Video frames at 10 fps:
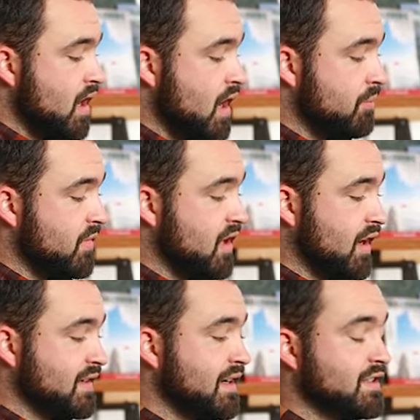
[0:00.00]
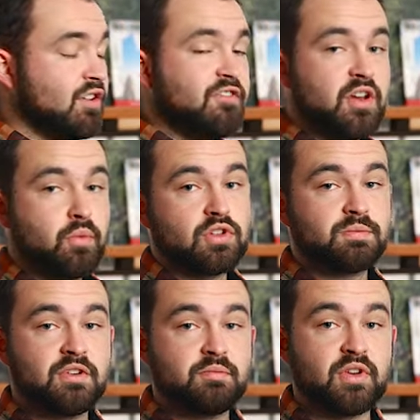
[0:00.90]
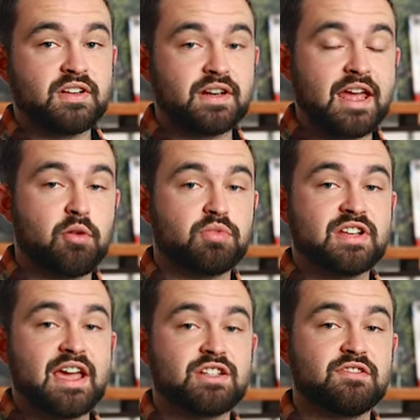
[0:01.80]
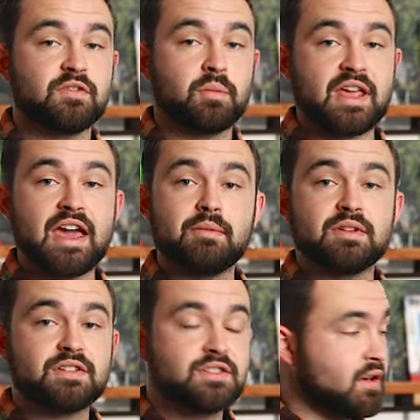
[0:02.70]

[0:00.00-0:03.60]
Like I said, it's not fully waterproof, but it's gonna help protect you from the elements.